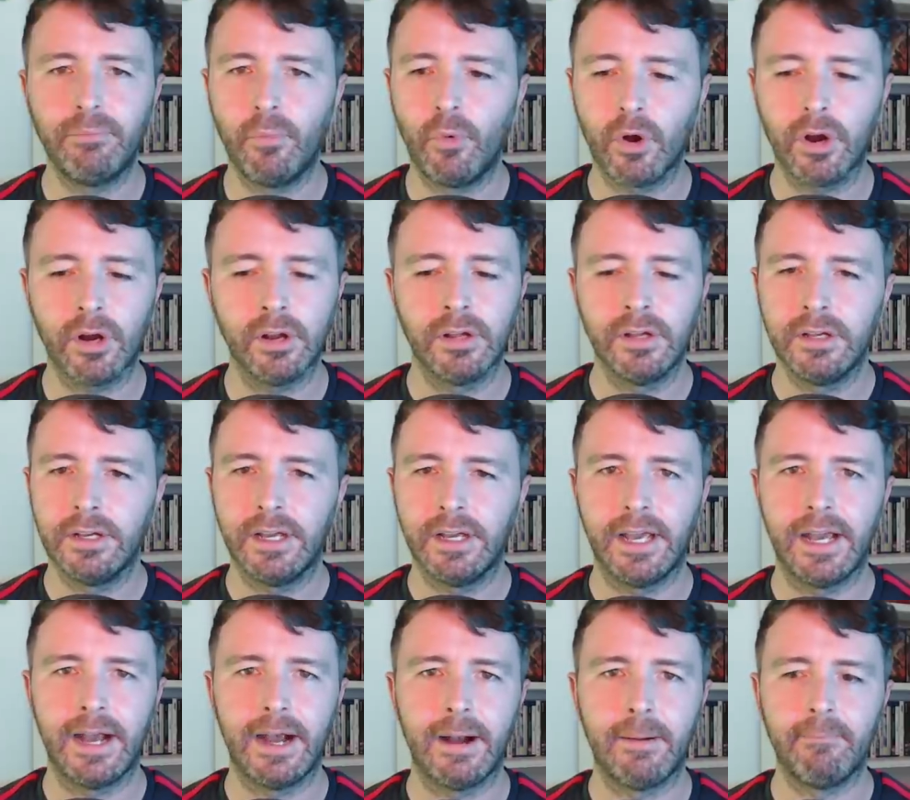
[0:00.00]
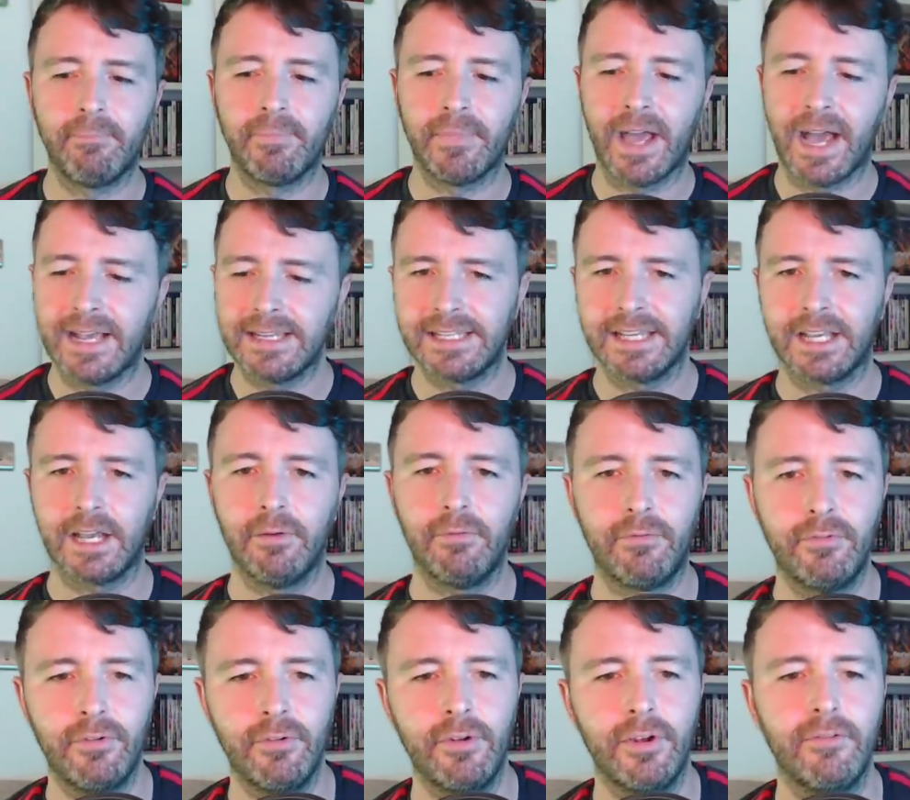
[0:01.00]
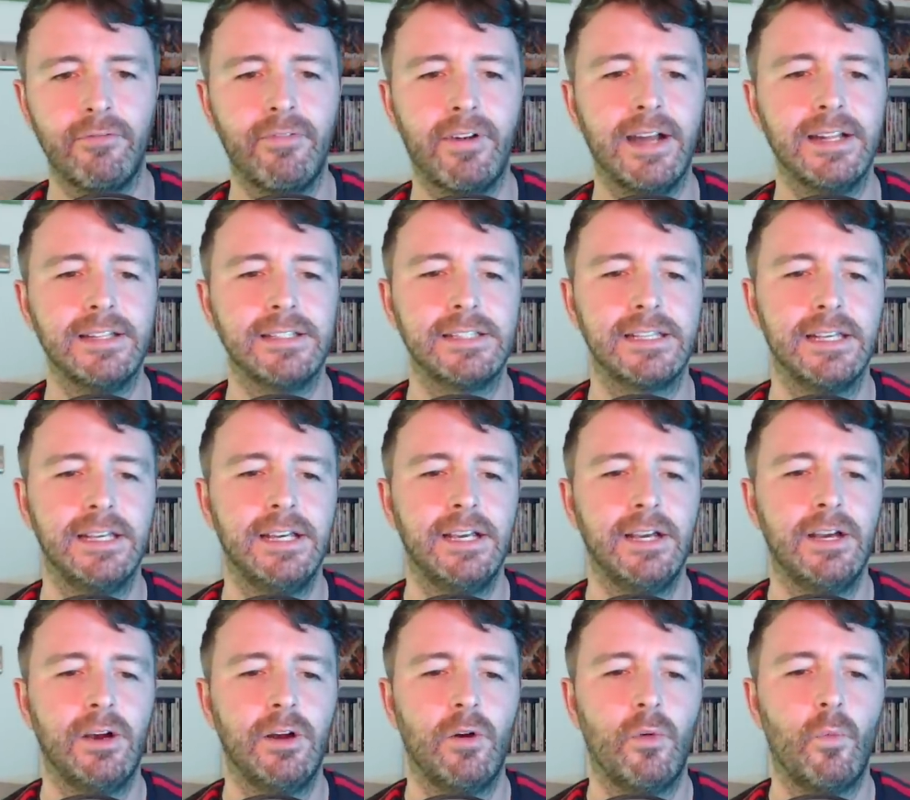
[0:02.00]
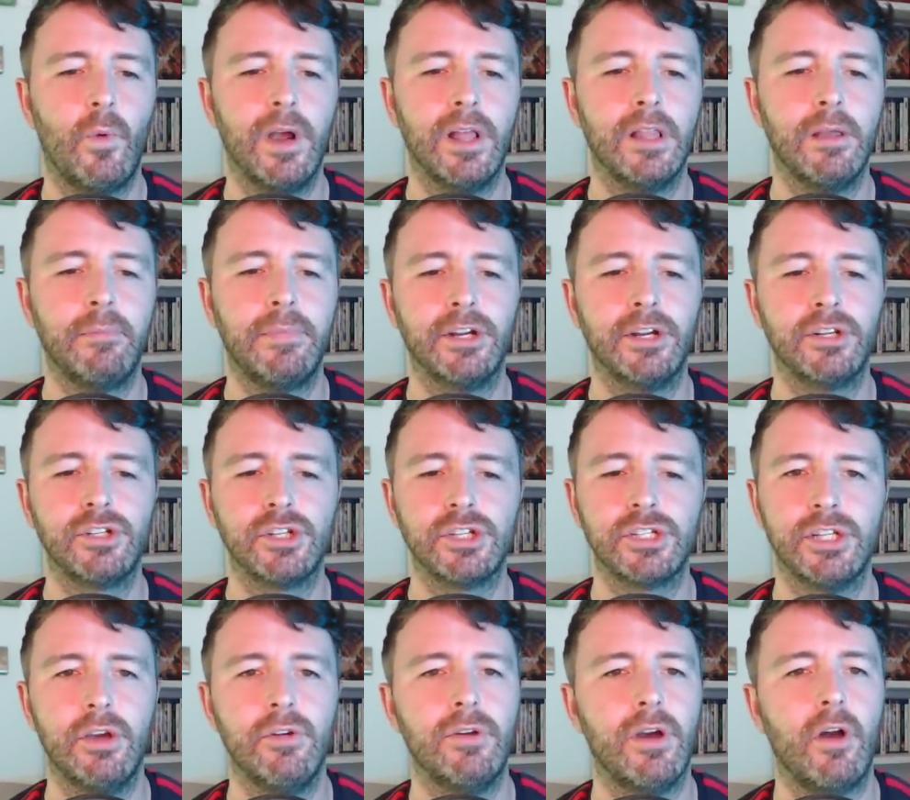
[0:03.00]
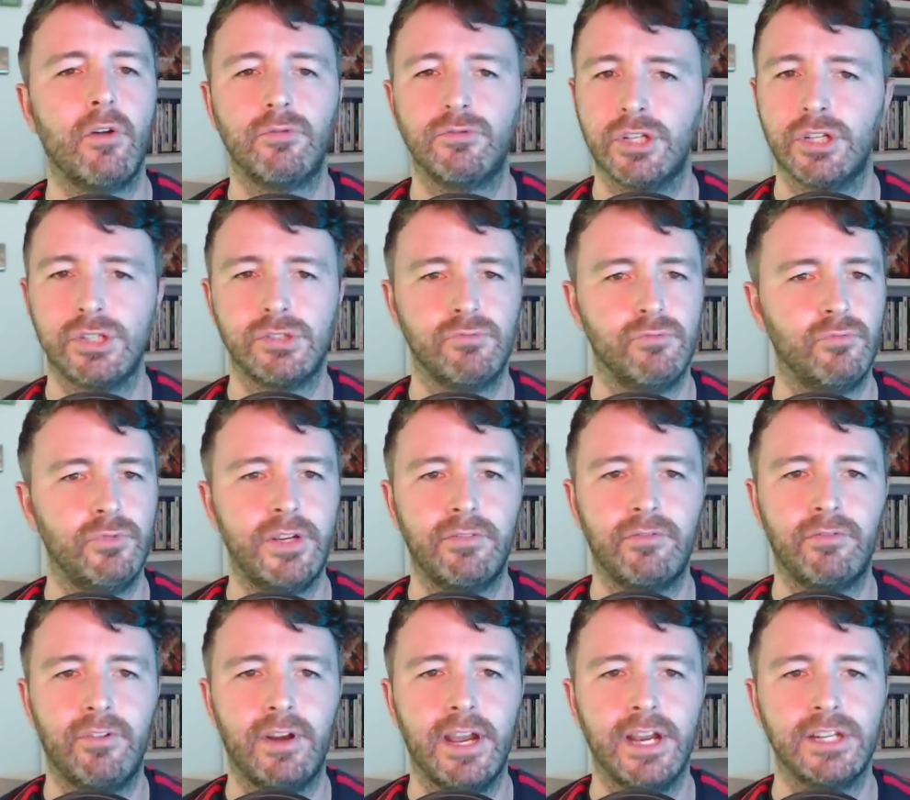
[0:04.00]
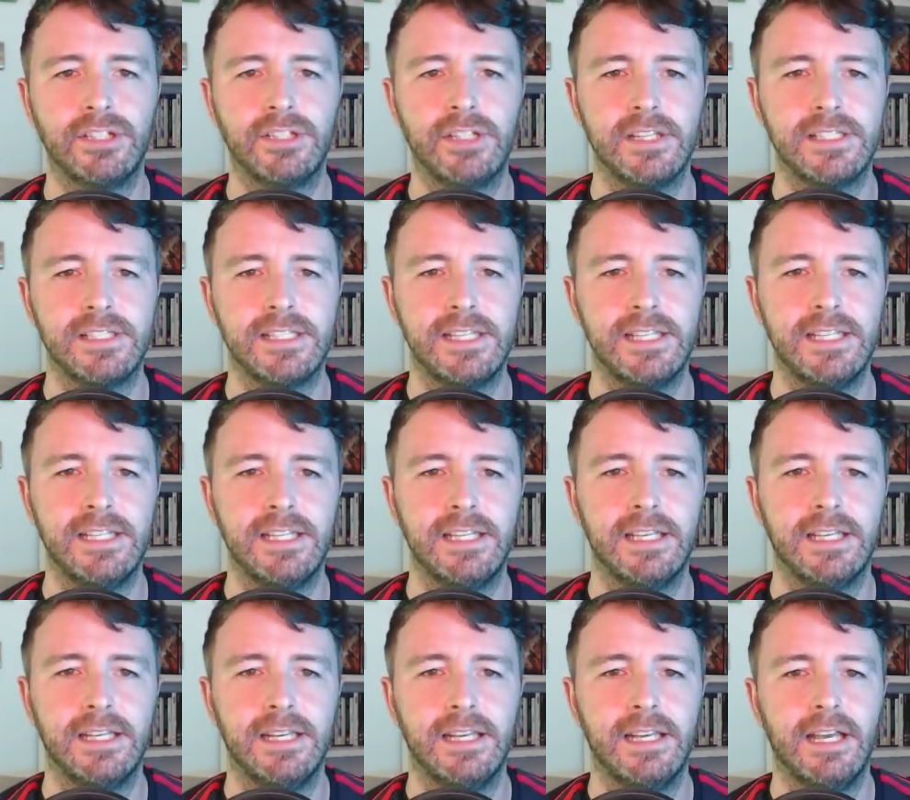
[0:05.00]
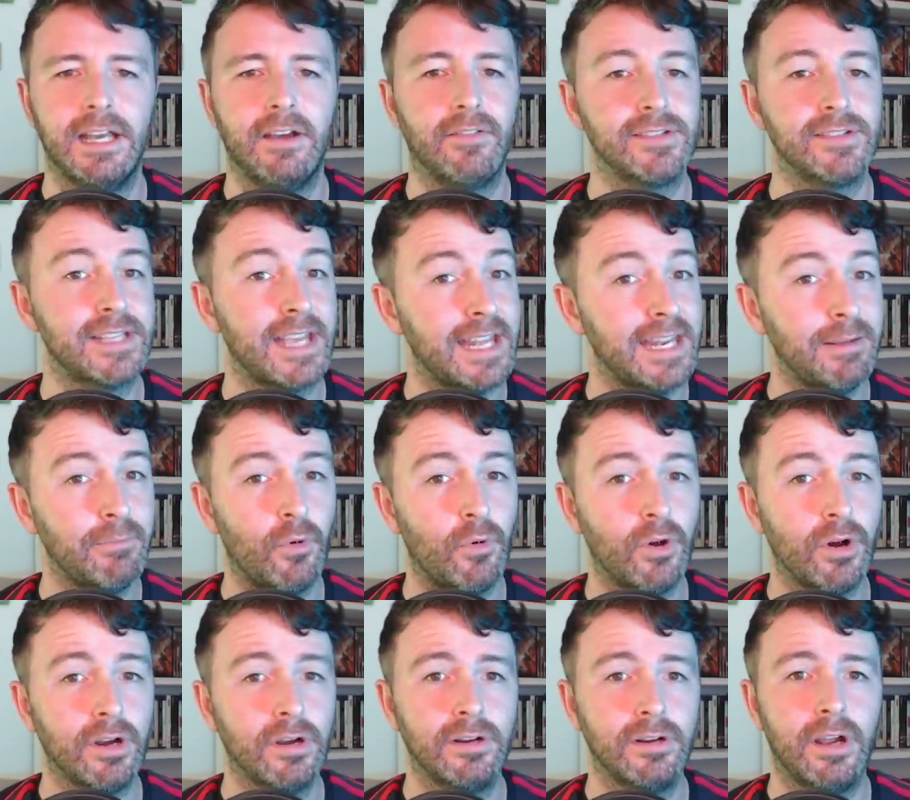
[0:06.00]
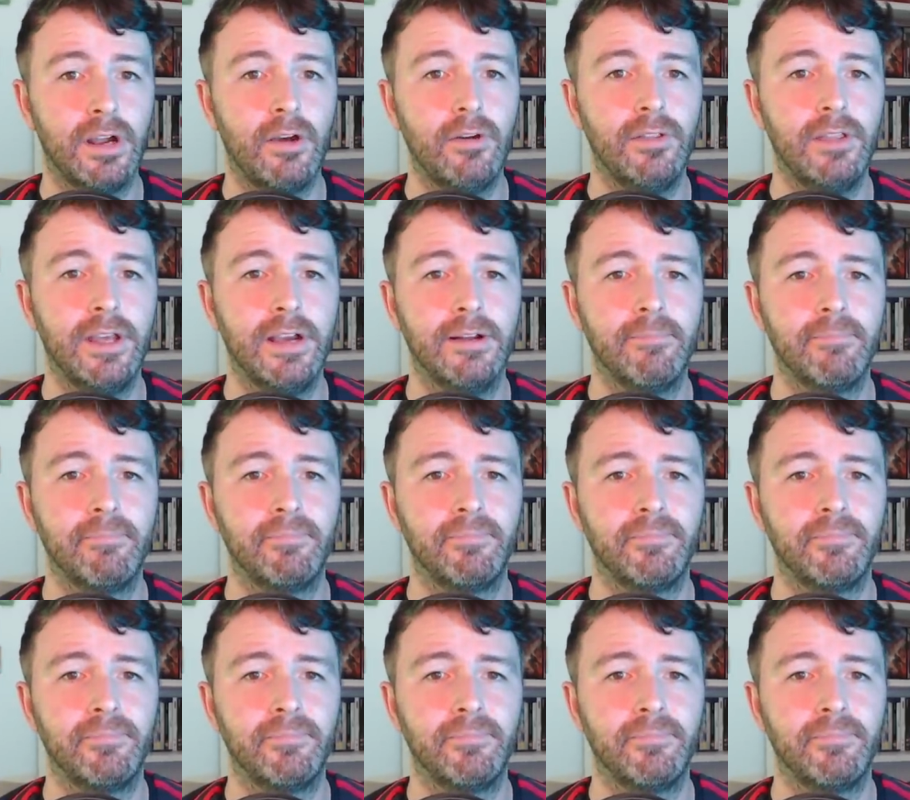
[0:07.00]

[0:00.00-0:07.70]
more um, as they come through. In fact, while I'm here just now, I'll just refresh to see if there's any more out there.